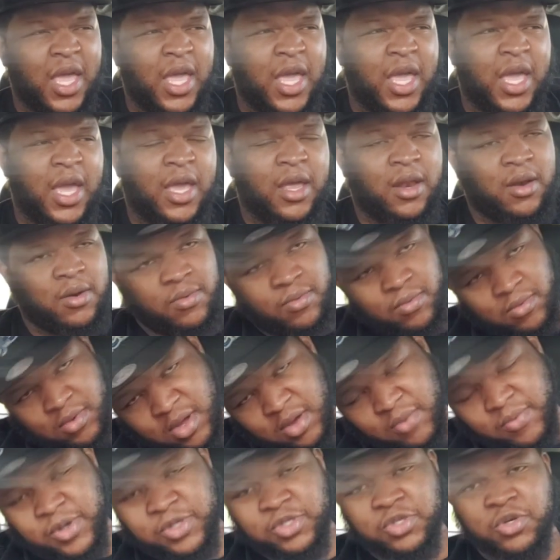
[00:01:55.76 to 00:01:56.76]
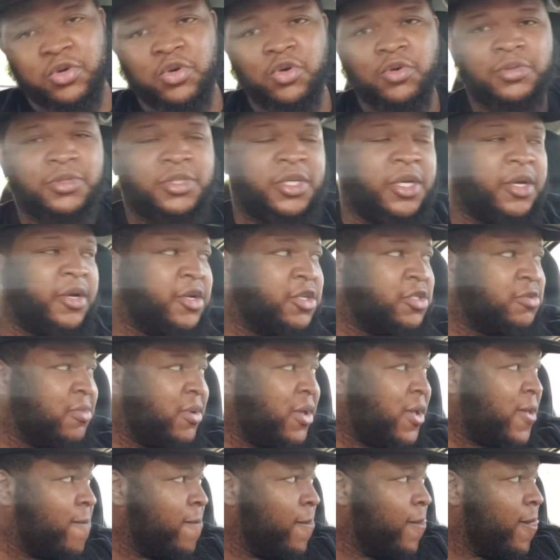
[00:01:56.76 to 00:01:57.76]
and a retro hoop series,
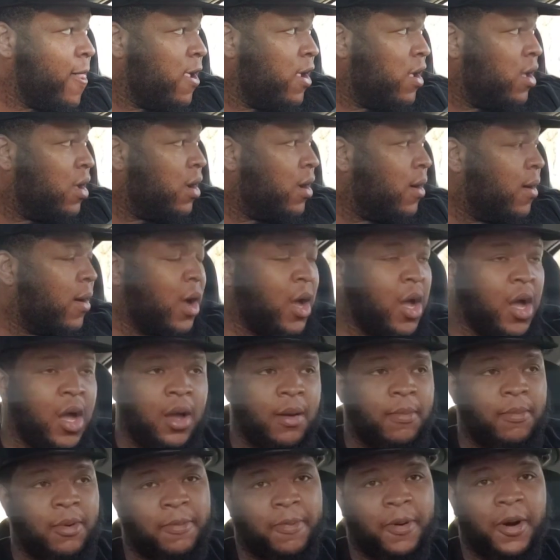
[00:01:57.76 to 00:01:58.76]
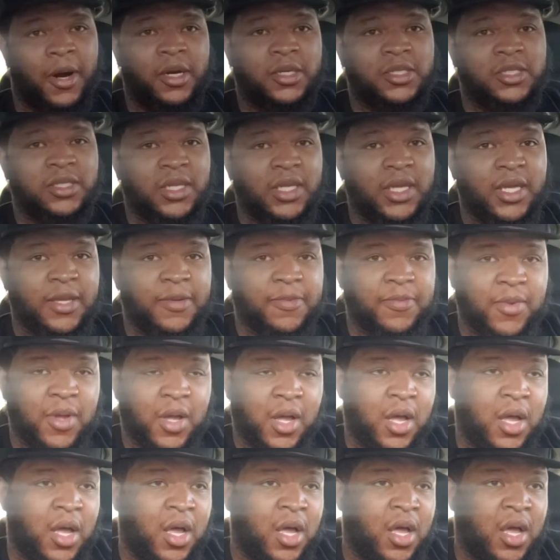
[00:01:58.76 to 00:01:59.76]
man. But personally,
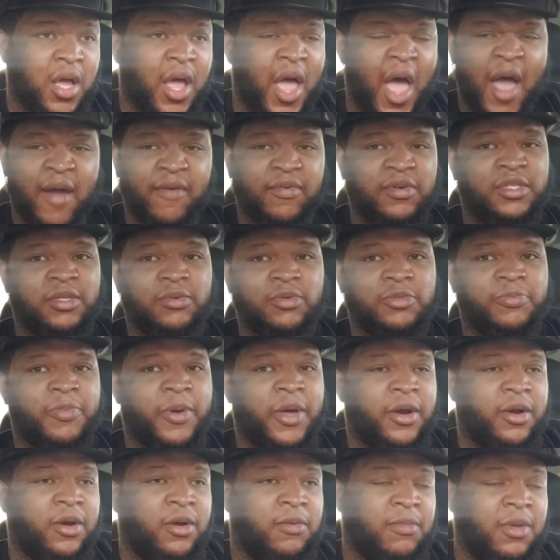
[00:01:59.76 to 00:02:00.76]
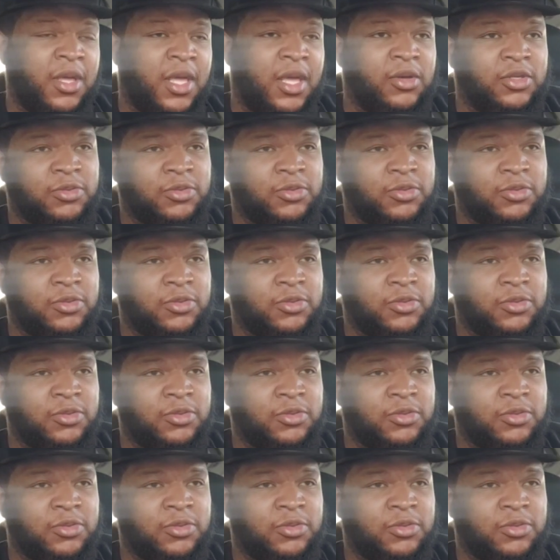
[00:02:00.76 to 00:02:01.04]
Iverson was better than me.